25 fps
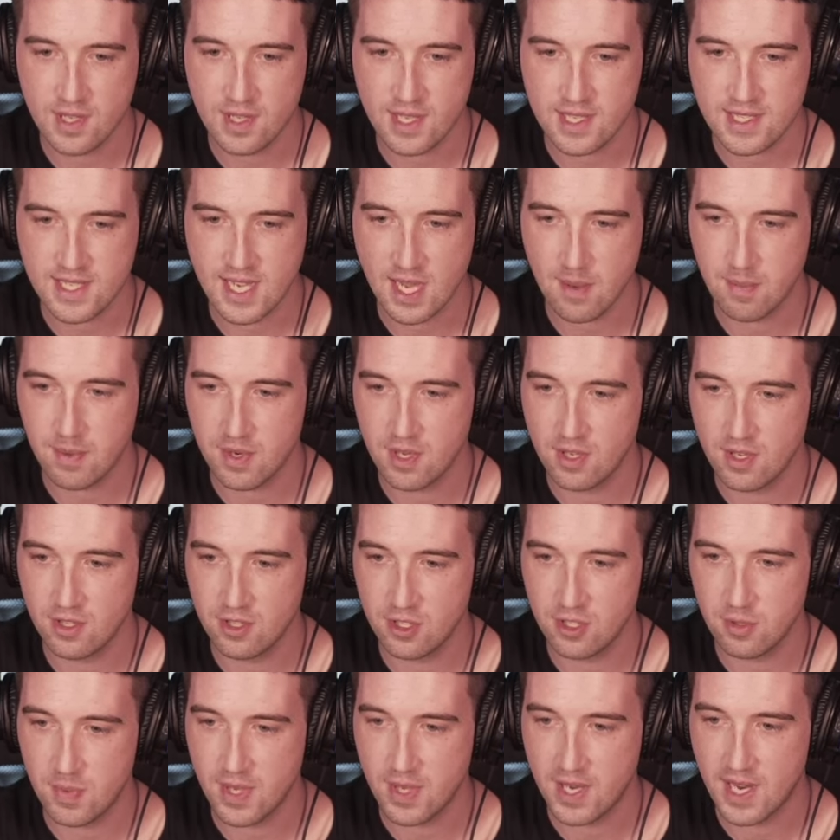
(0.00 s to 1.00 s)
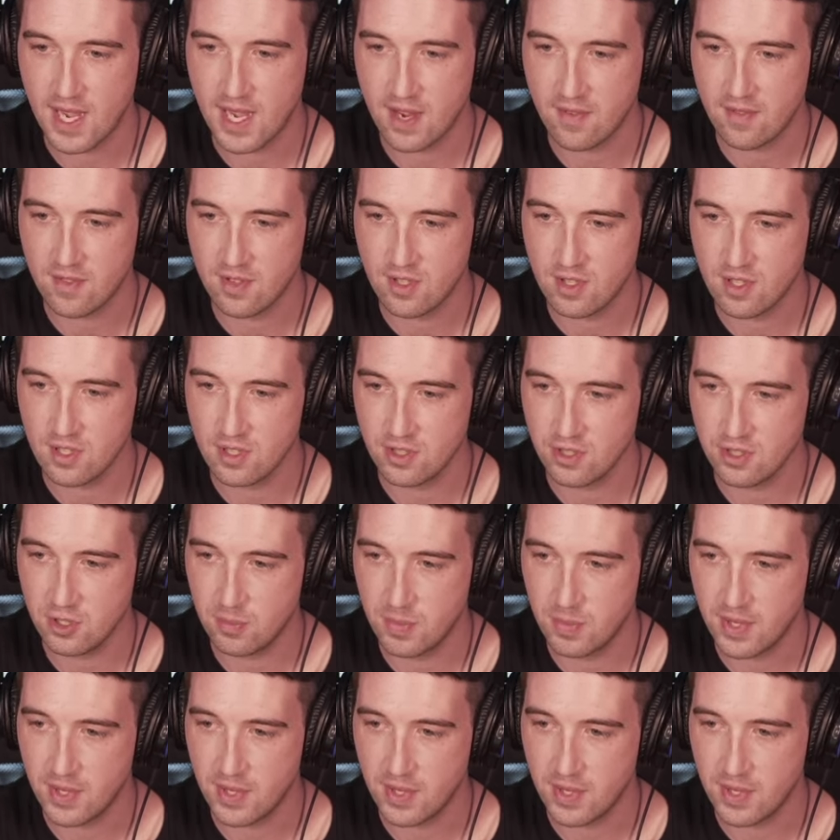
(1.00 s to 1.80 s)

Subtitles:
that's happening a little bit after, a little bit